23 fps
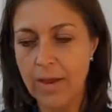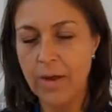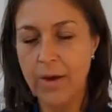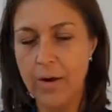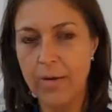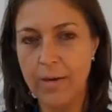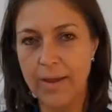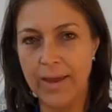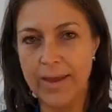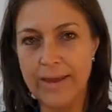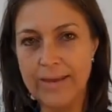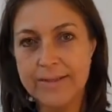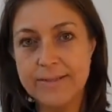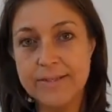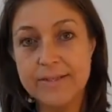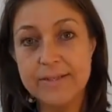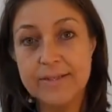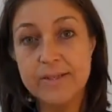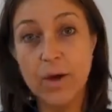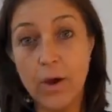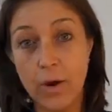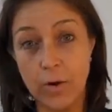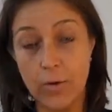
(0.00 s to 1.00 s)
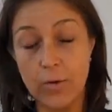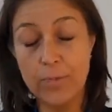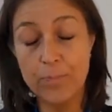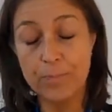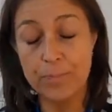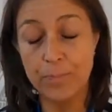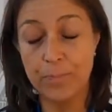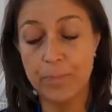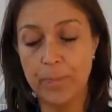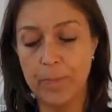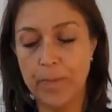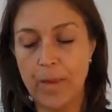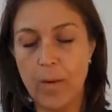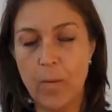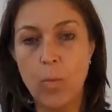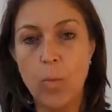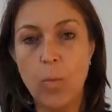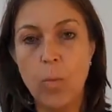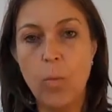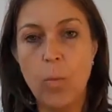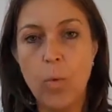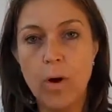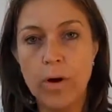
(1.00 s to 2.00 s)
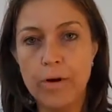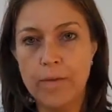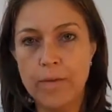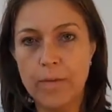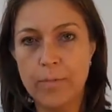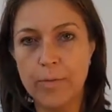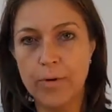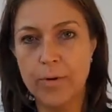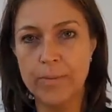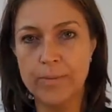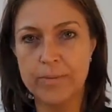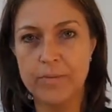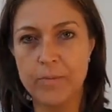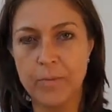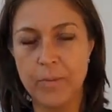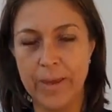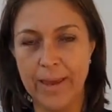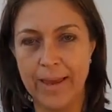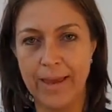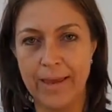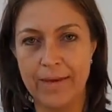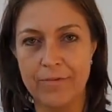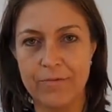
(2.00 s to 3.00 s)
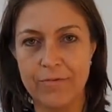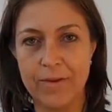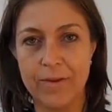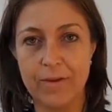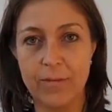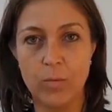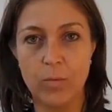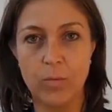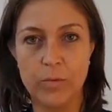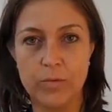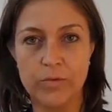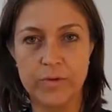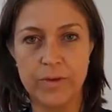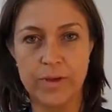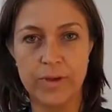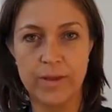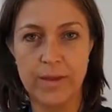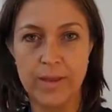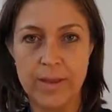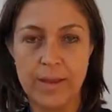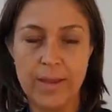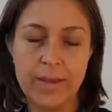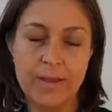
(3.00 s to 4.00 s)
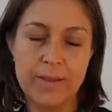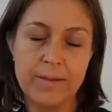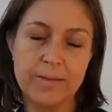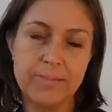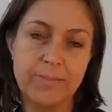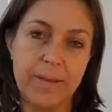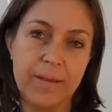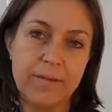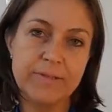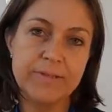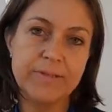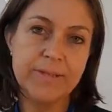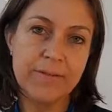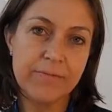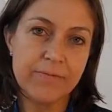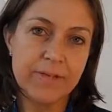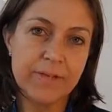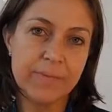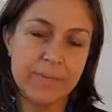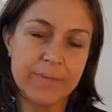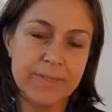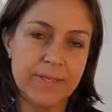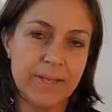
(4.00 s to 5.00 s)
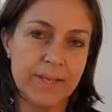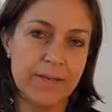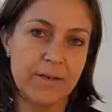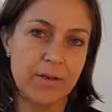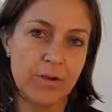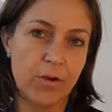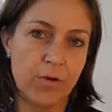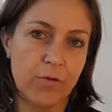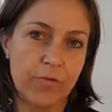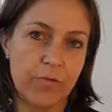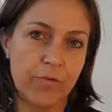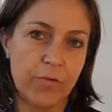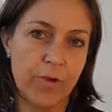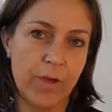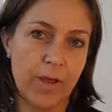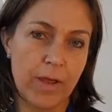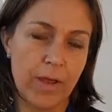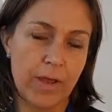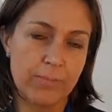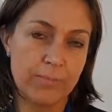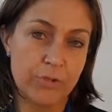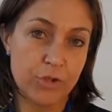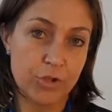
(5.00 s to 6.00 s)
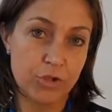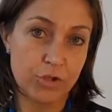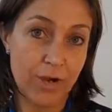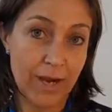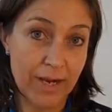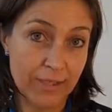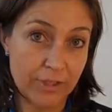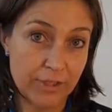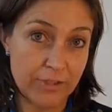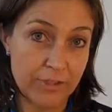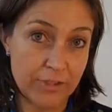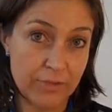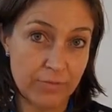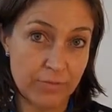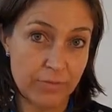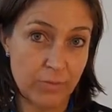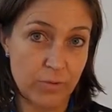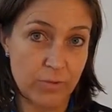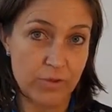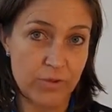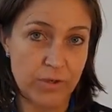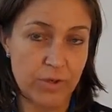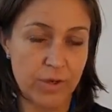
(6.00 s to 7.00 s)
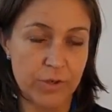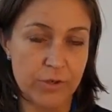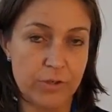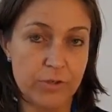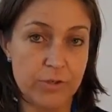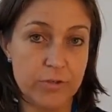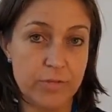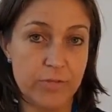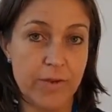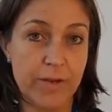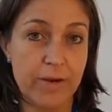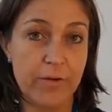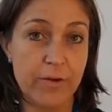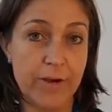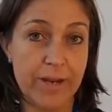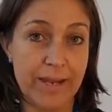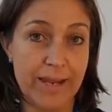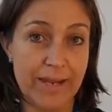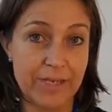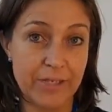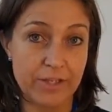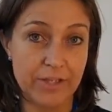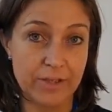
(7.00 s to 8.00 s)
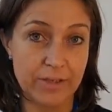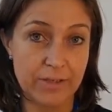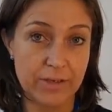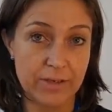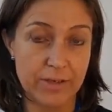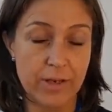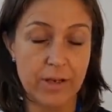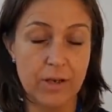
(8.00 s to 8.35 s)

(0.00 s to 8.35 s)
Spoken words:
Okay, so one of the problems we have in water, about 70% of abstractions of water are used for irrigation.